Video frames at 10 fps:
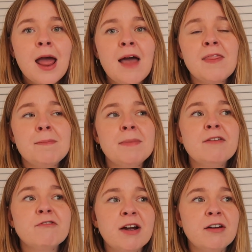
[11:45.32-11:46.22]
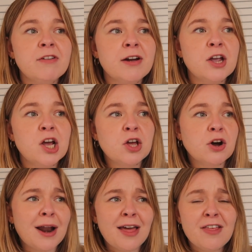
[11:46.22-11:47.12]
and they meet very, very early
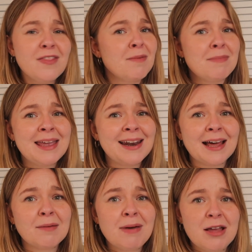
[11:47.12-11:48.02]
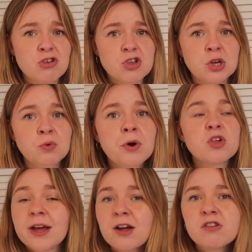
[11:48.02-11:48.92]
on. I think they meet in like page 2,
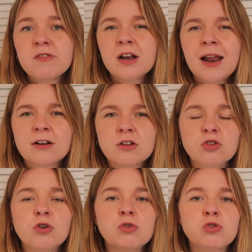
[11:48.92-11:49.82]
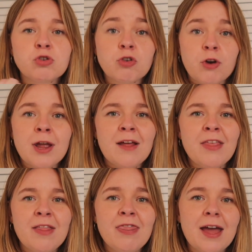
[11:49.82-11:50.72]
which I actually really liked because you're straight
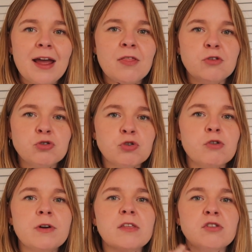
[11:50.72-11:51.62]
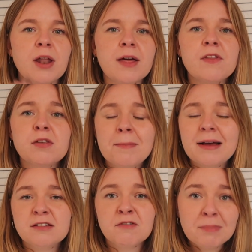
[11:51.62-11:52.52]
in there in the story. There's not like this
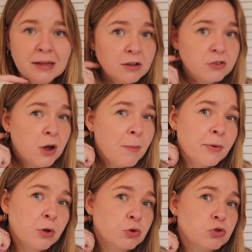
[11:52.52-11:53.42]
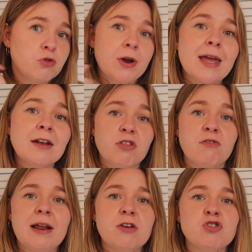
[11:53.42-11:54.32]
massive build up. You're straight into
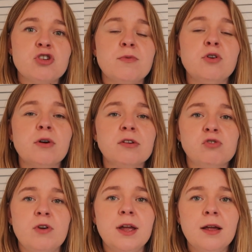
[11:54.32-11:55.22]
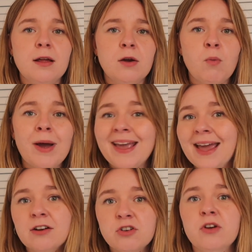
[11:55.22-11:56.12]
the relationship and you're straight away
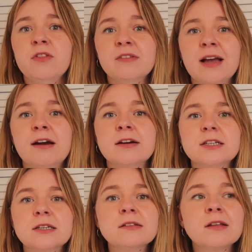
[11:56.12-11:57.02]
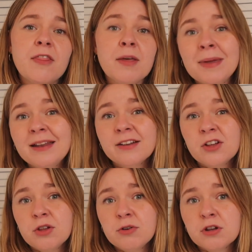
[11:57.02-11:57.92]
getting to know these characters. And they meet
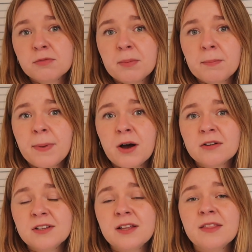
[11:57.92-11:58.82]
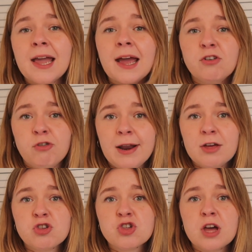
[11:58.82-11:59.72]
at New Year's party, they get into a
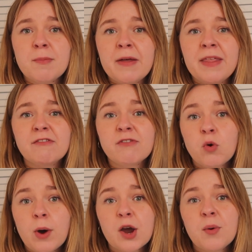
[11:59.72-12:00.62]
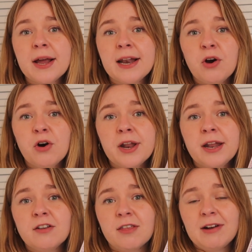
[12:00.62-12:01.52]
relationship, and then quite quickly on
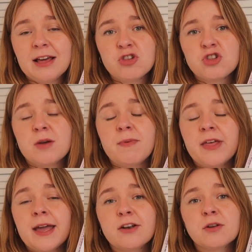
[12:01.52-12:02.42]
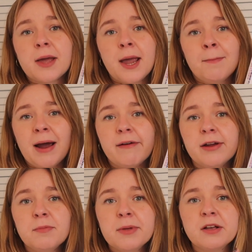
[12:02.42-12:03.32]
into the relationship they end up getting
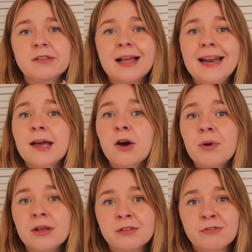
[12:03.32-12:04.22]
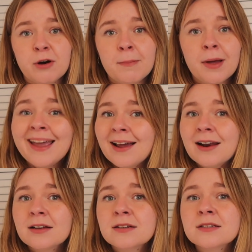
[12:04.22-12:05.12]
married because Cleo is from
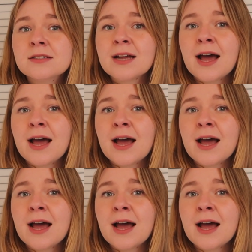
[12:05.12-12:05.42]
England